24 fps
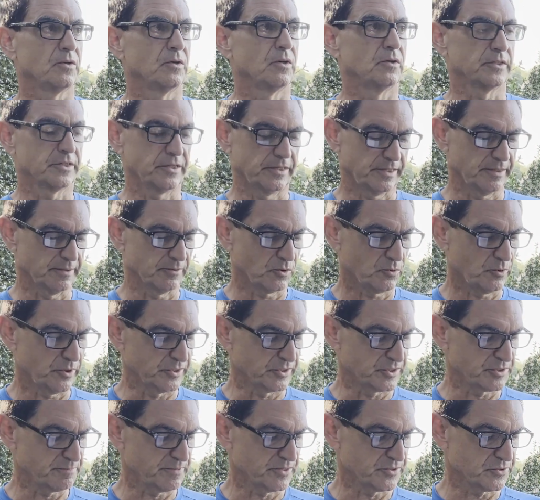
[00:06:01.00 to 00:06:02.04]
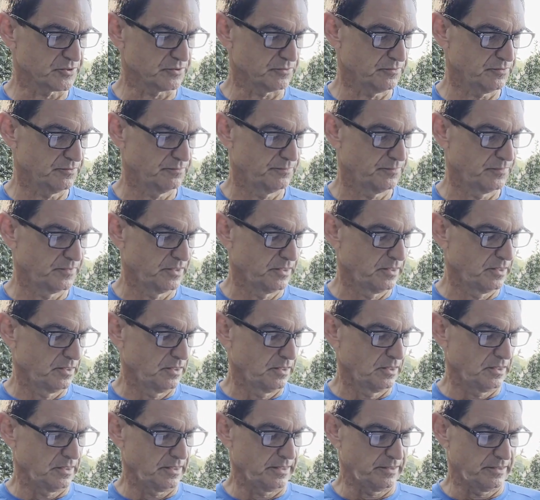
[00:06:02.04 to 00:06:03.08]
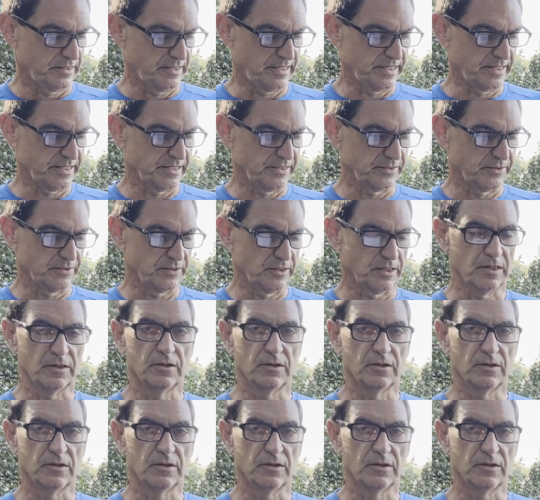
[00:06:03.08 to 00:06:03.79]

Can get quite expensive. And